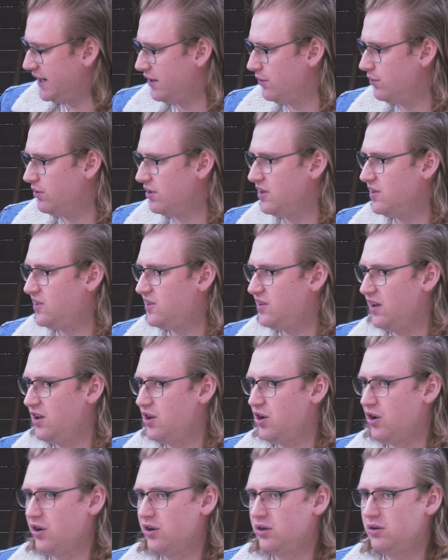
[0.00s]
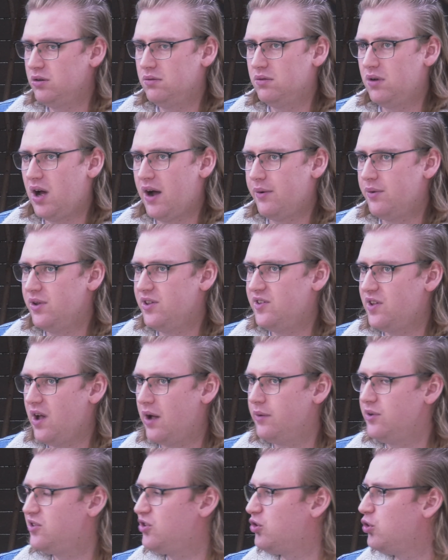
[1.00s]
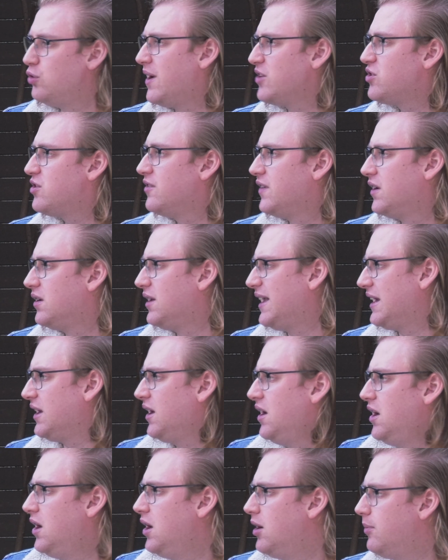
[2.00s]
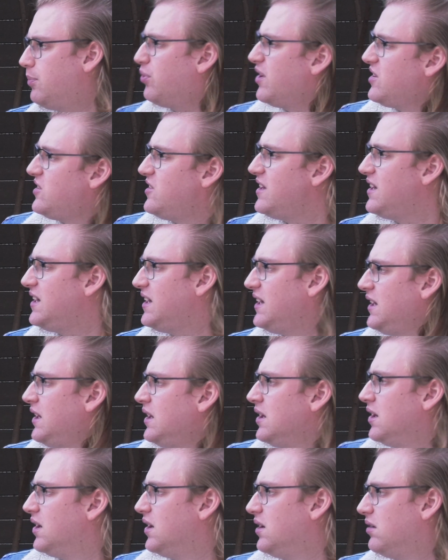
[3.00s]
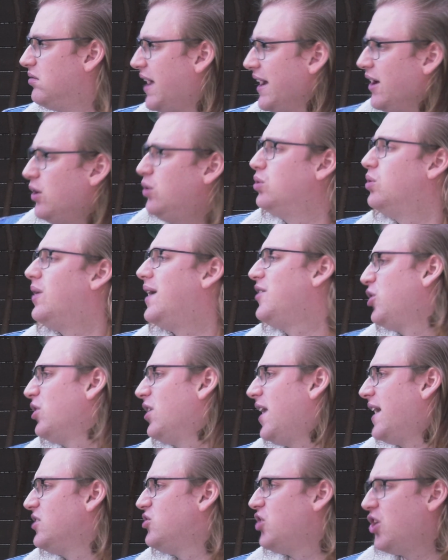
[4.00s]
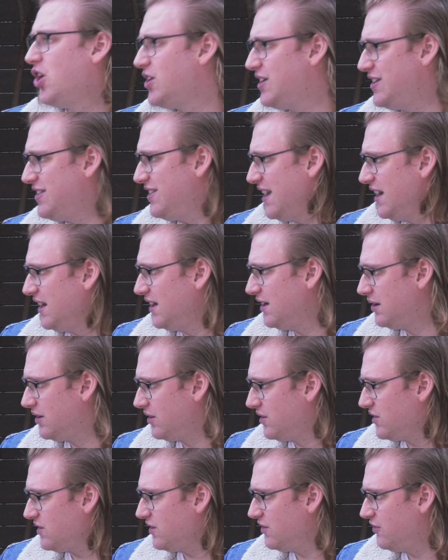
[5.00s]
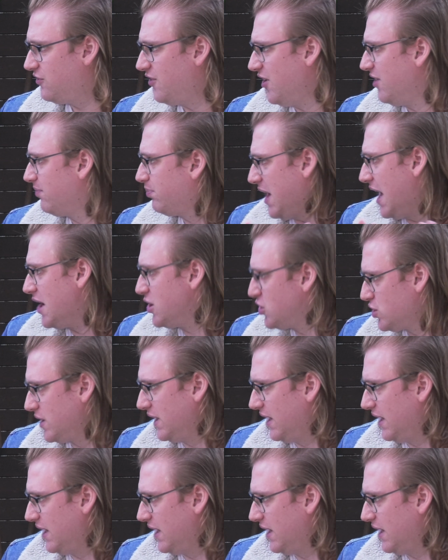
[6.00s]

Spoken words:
It was, I was too much of a like prissy, like, oh, I don't like dirty things for country